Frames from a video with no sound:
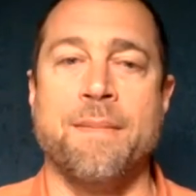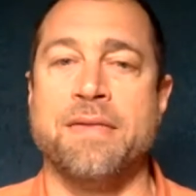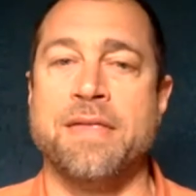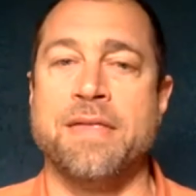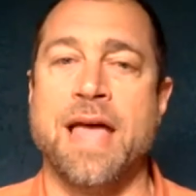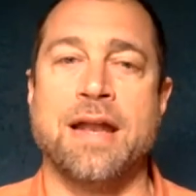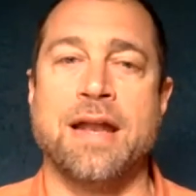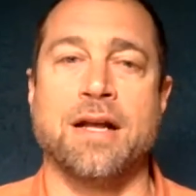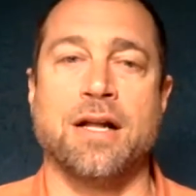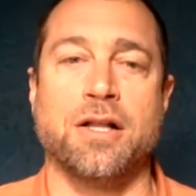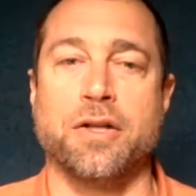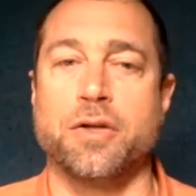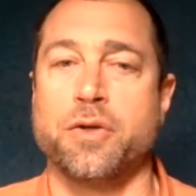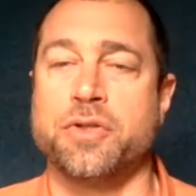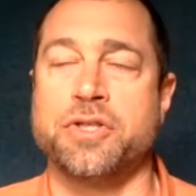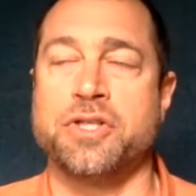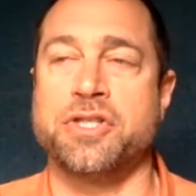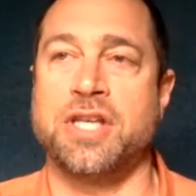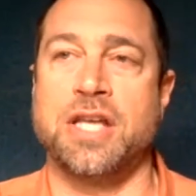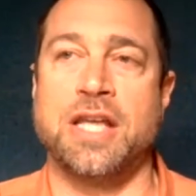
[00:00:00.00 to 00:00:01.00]
and that
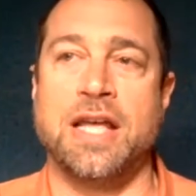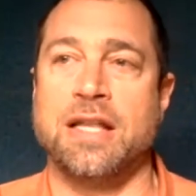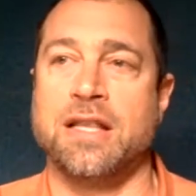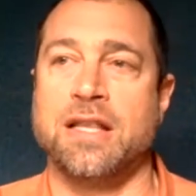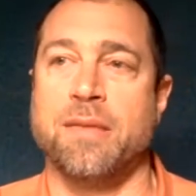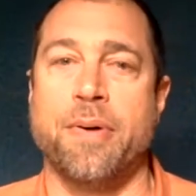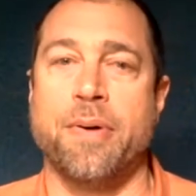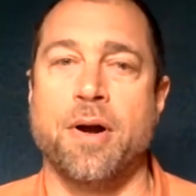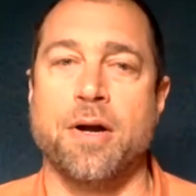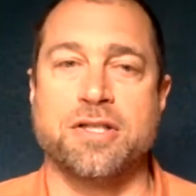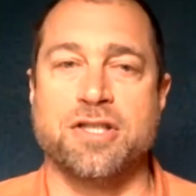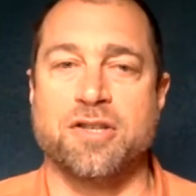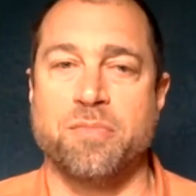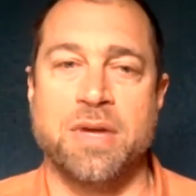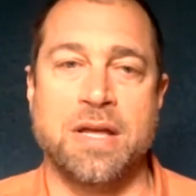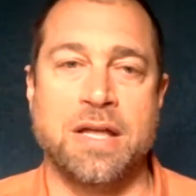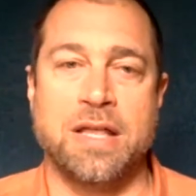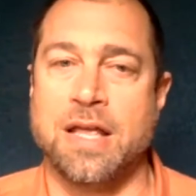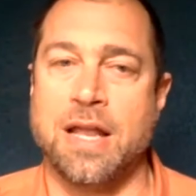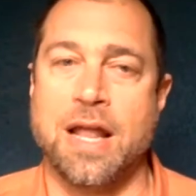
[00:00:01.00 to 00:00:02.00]
includes seeing the parts of
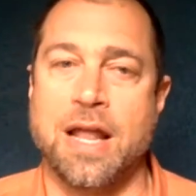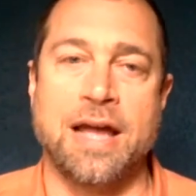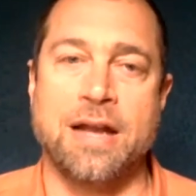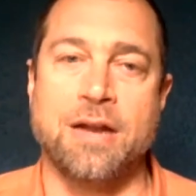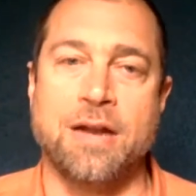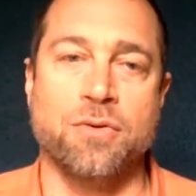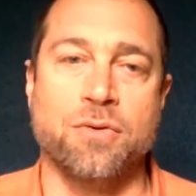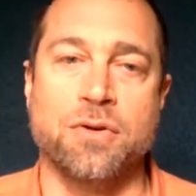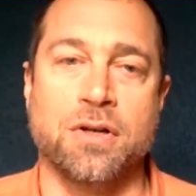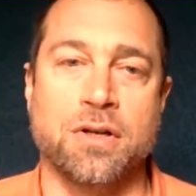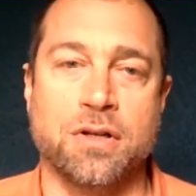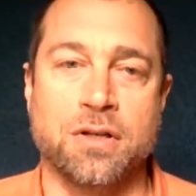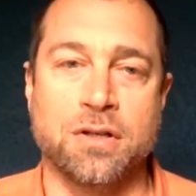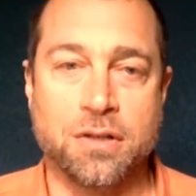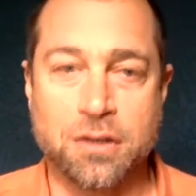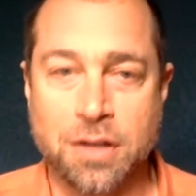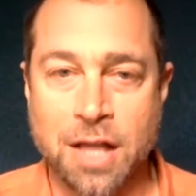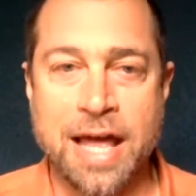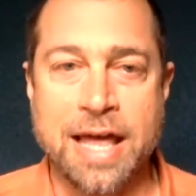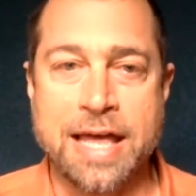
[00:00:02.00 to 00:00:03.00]
me that I don't
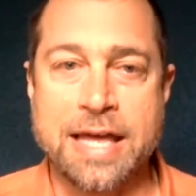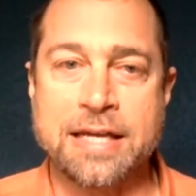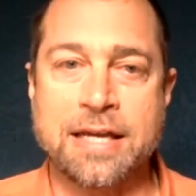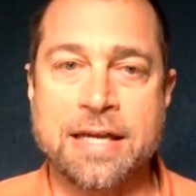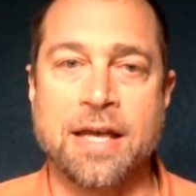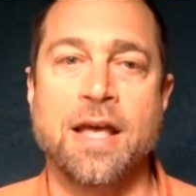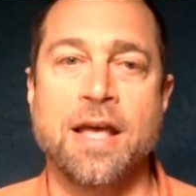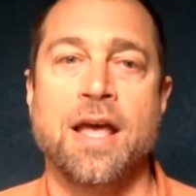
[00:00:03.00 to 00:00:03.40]
like,